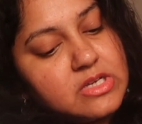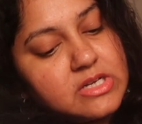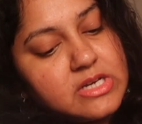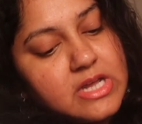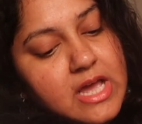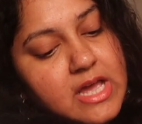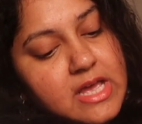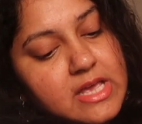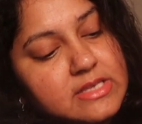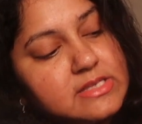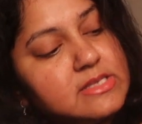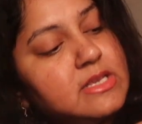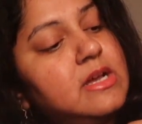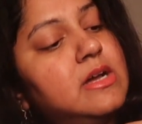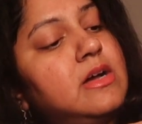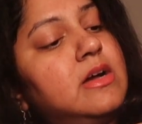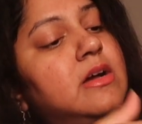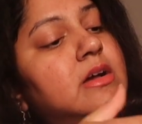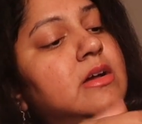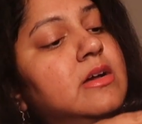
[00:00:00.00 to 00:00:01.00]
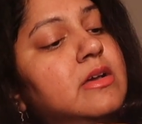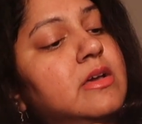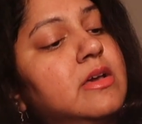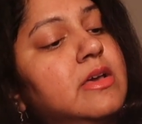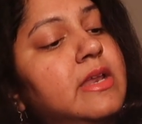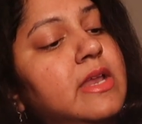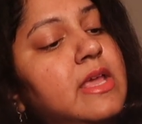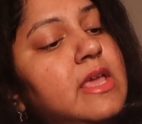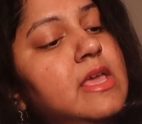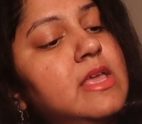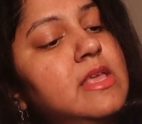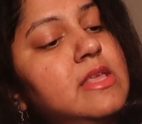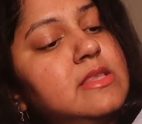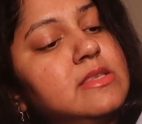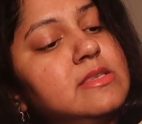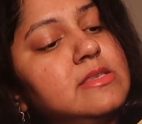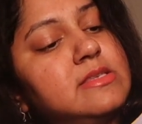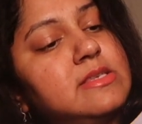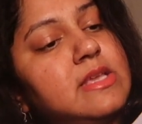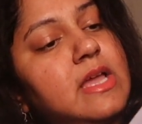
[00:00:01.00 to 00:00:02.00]
It has a grey
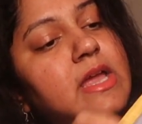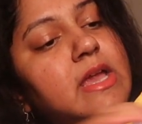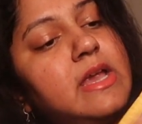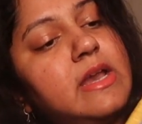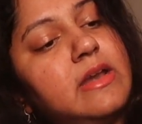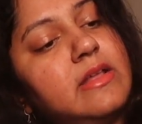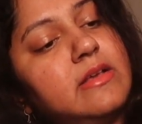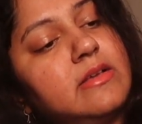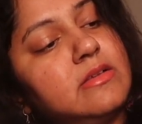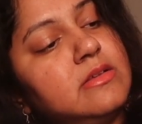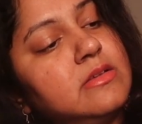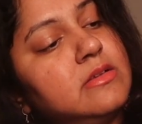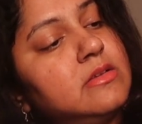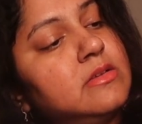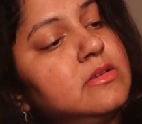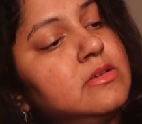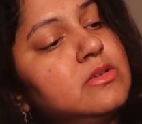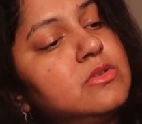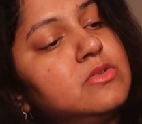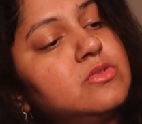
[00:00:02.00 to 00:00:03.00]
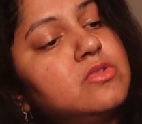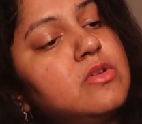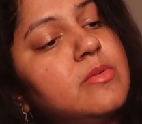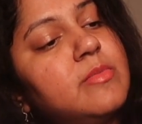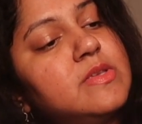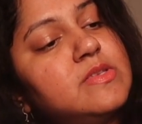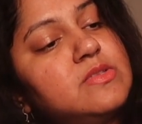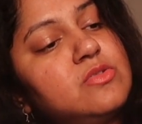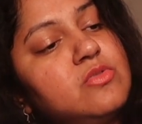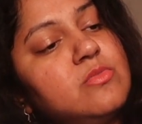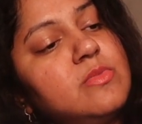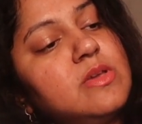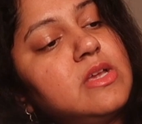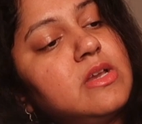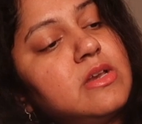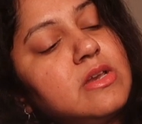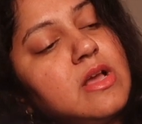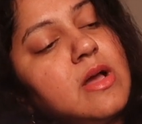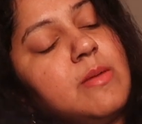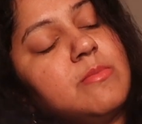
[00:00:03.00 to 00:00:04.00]
inside, so I'm assuming
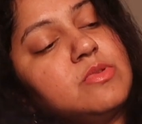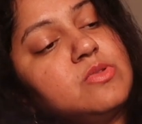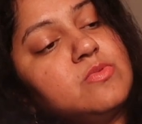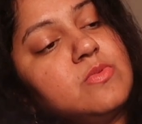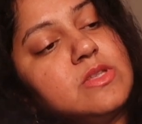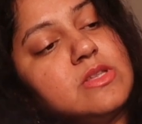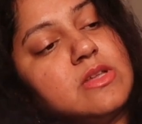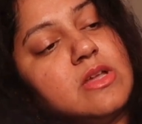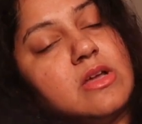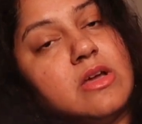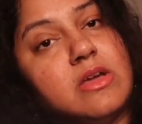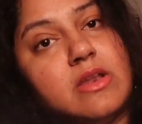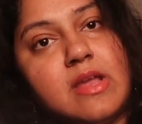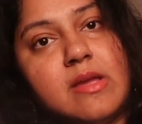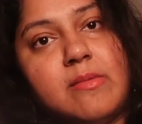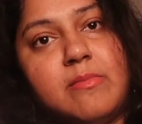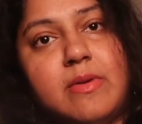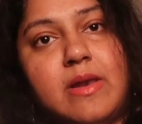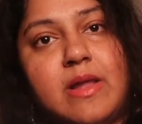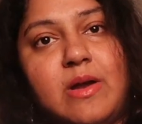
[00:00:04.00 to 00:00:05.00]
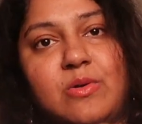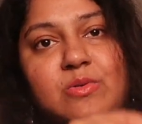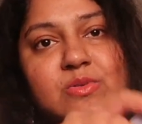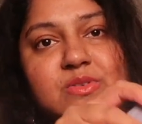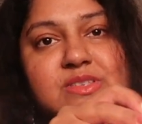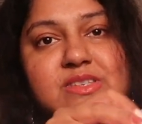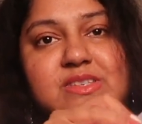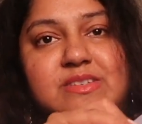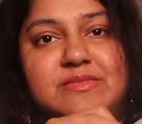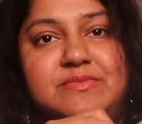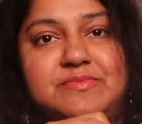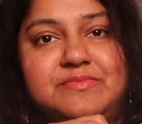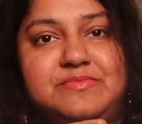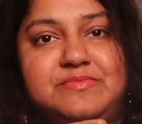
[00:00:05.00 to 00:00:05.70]
it comes with a grey blouse.